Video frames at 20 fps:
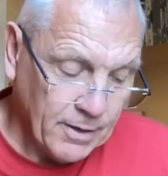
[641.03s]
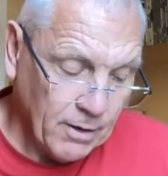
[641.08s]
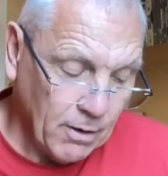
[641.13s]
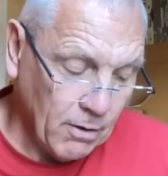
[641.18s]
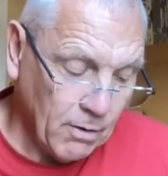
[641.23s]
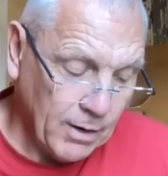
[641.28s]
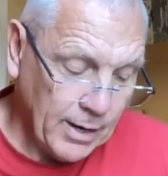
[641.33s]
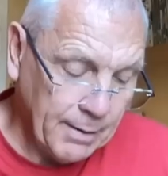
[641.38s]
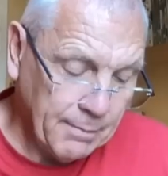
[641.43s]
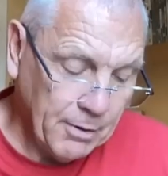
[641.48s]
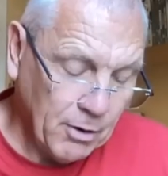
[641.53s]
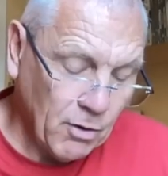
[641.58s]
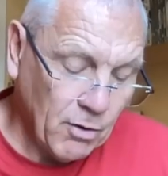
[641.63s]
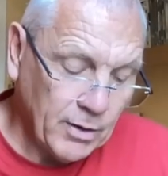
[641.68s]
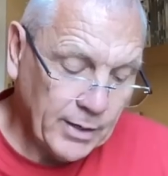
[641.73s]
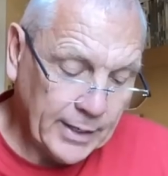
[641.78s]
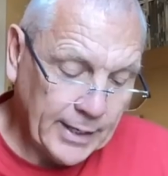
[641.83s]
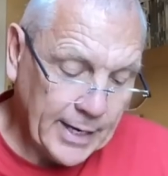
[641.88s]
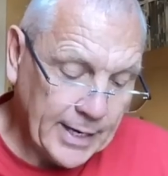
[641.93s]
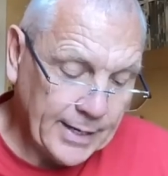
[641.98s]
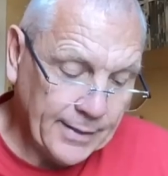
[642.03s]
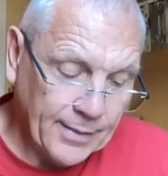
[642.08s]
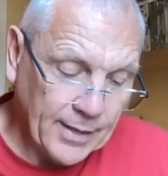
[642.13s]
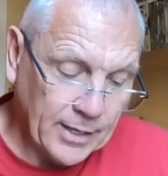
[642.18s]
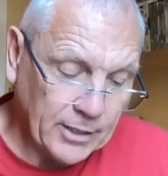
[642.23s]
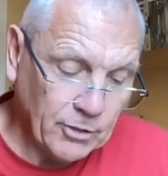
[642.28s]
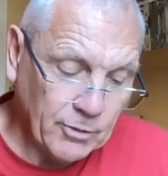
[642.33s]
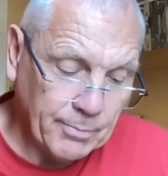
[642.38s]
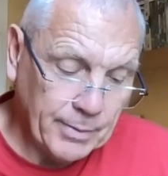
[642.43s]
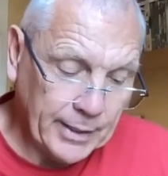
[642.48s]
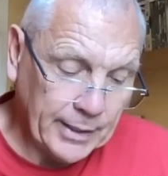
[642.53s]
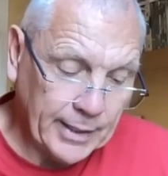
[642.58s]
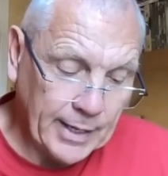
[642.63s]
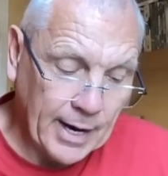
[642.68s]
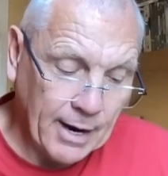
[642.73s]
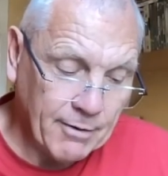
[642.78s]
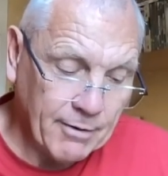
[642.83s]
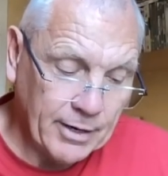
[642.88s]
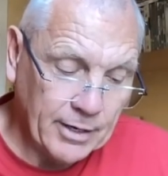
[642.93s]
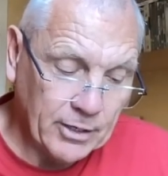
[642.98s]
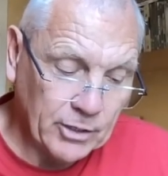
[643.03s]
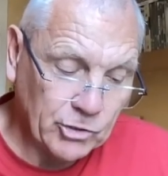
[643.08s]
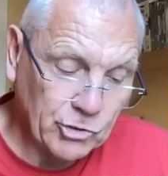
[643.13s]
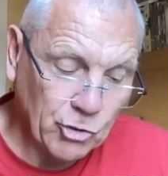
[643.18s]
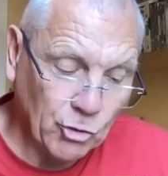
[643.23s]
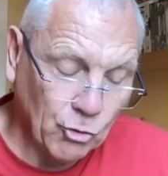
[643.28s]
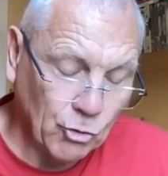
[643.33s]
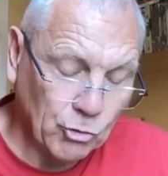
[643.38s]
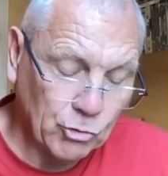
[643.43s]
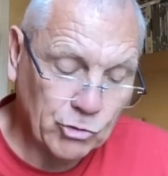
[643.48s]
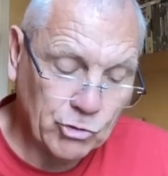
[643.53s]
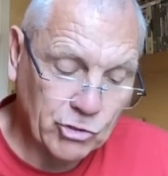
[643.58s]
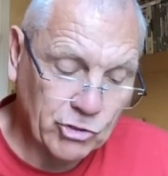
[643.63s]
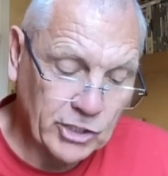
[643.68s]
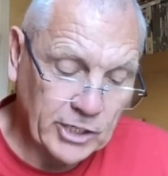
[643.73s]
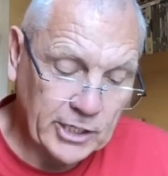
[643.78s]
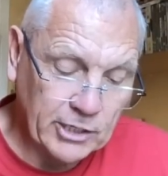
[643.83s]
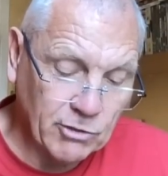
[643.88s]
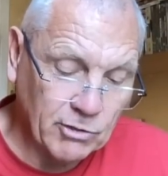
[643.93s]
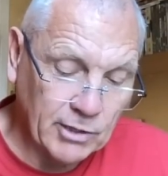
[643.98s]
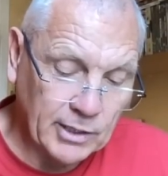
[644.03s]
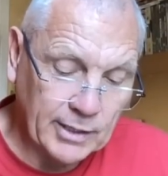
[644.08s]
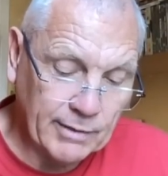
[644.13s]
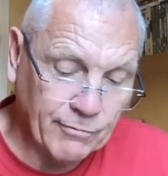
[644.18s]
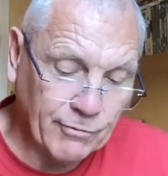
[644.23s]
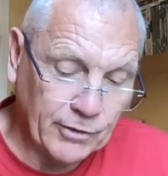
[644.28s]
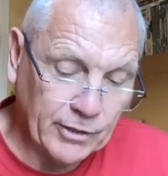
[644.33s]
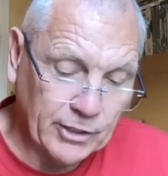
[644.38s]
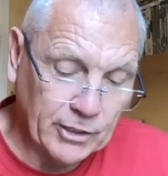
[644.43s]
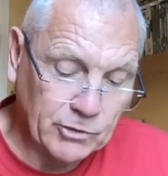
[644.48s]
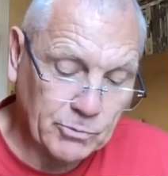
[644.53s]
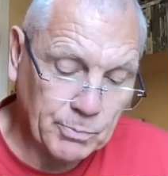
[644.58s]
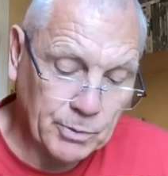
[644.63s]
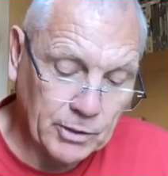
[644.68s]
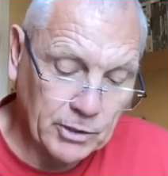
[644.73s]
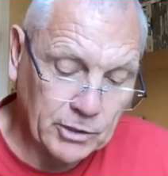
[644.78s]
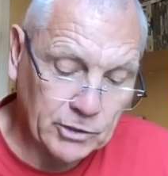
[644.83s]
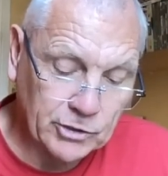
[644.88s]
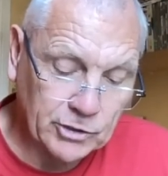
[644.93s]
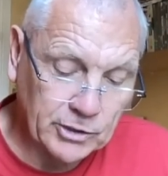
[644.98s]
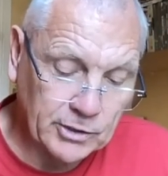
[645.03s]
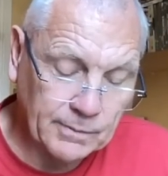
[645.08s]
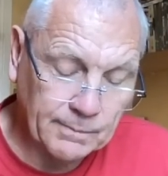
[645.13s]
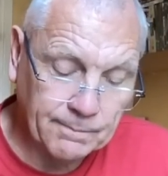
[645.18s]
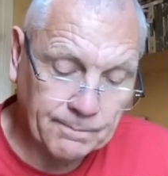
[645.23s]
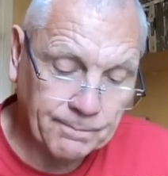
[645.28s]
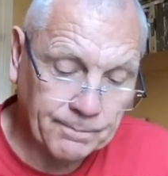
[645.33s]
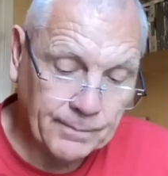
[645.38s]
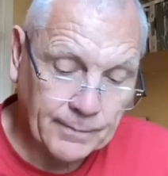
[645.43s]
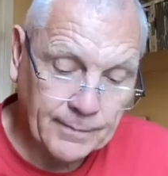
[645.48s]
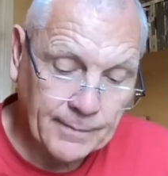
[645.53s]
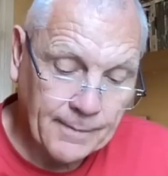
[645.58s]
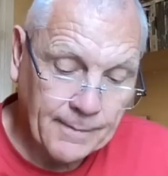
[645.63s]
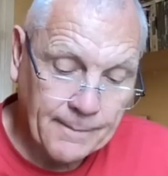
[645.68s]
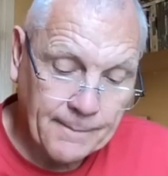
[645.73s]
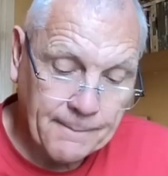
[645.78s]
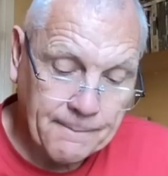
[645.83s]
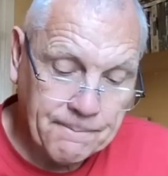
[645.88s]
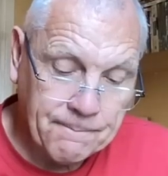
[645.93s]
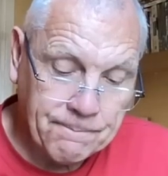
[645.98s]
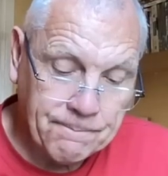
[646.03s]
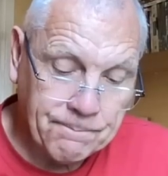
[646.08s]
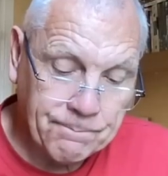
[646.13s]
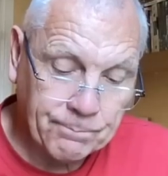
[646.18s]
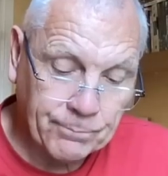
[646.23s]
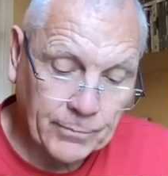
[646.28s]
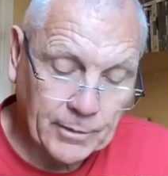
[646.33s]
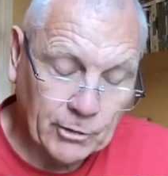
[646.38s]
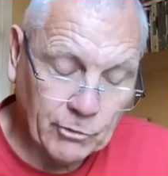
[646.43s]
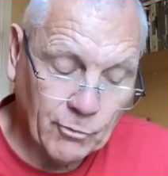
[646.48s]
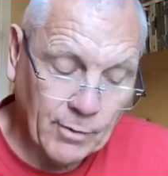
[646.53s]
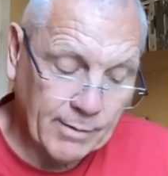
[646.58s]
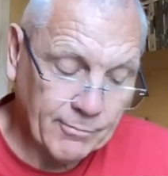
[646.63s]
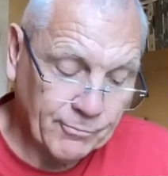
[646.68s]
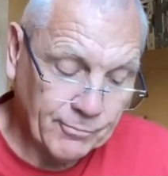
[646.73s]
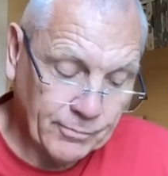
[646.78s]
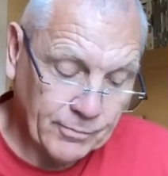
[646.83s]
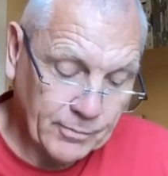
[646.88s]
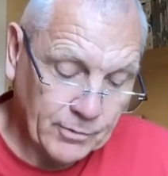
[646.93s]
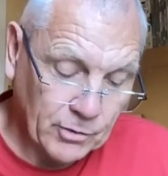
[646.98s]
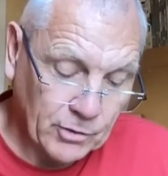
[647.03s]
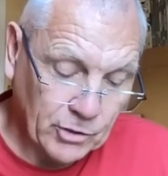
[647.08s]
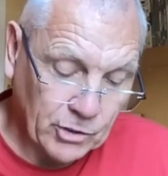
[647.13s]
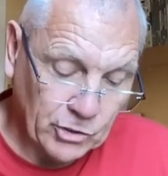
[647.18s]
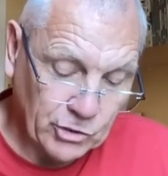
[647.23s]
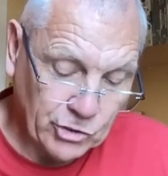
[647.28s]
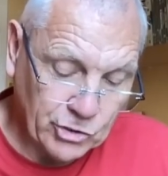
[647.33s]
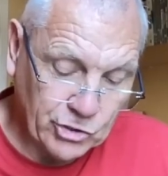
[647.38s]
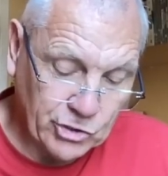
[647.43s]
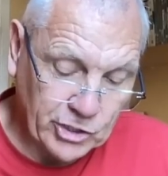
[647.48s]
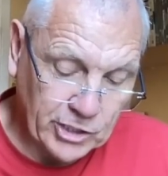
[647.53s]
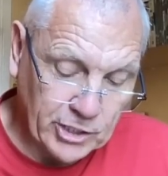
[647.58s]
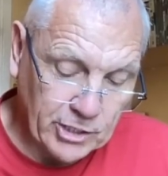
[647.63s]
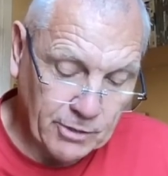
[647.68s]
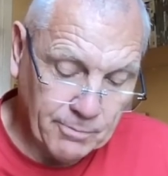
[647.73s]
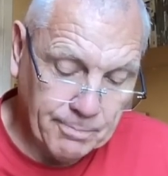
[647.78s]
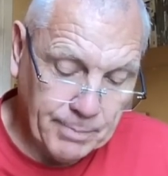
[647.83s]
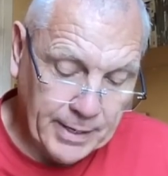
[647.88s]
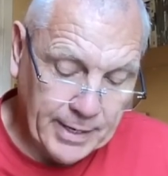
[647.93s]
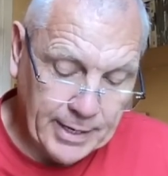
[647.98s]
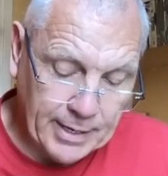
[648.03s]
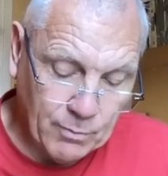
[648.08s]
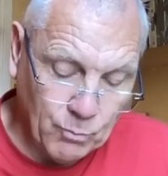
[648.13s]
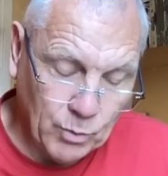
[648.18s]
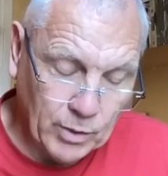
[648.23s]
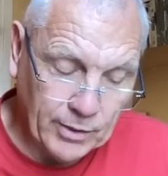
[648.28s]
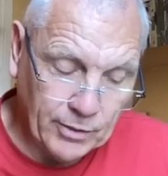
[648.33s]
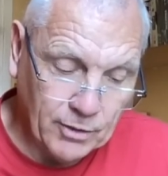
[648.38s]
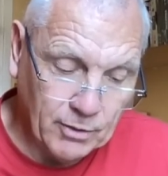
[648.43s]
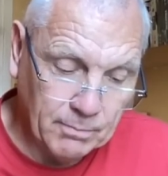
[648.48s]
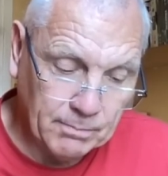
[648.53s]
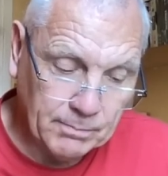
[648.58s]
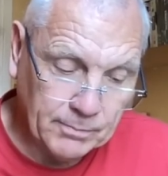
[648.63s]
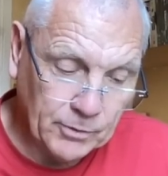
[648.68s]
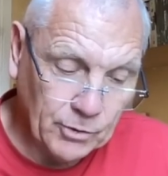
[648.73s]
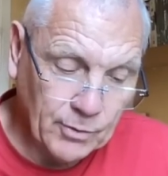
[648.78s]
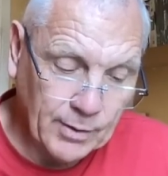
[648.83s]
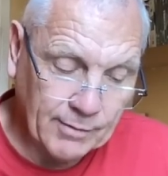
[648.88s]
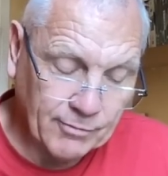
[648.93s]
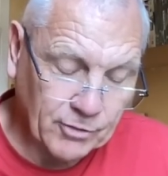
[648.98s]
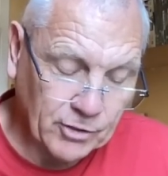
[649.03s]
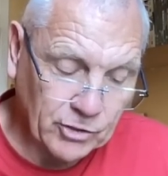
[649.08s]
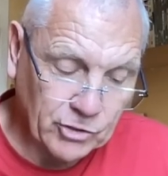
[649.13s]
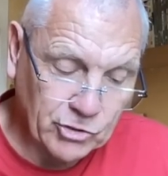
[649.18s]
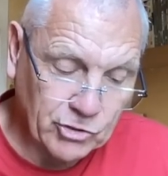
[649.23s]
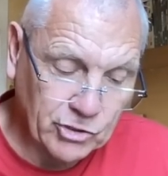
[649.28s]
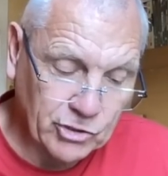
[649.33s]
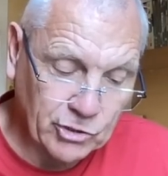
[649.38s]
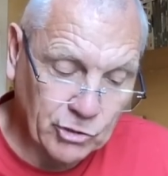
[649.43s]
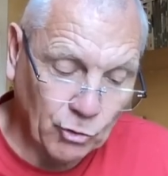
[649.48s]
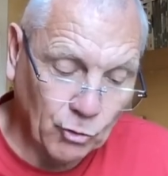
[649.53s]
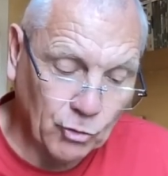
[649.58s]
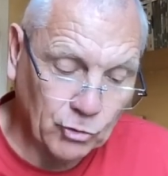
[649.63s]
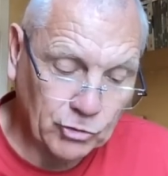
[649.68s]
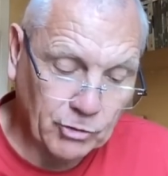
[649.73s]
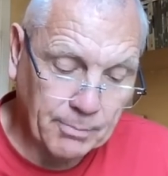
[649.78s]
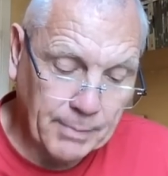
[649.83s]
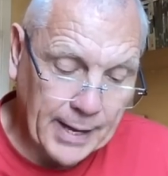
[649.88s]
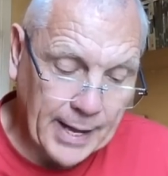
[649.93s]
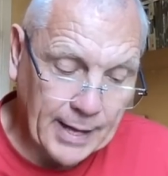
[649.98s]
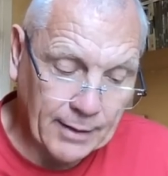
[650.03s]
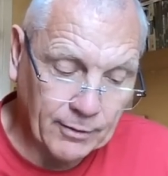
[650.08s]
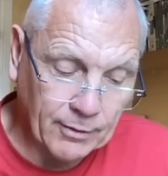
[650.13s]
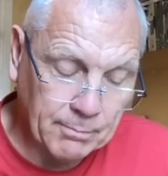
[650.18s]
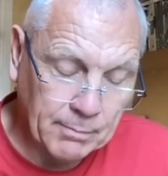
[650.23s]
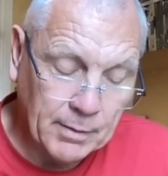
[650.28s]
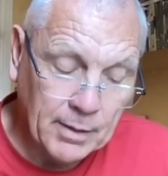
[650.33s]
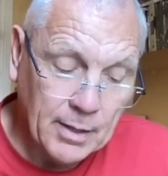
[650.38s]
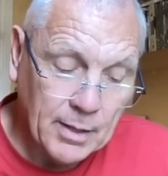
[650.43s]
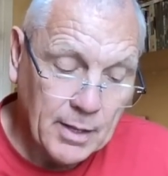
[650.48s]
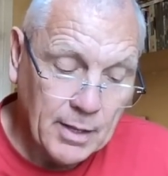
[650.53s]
I am kind of getting that you've been carrying a torch secretly for this person. You have considered being with them. You have thought about them.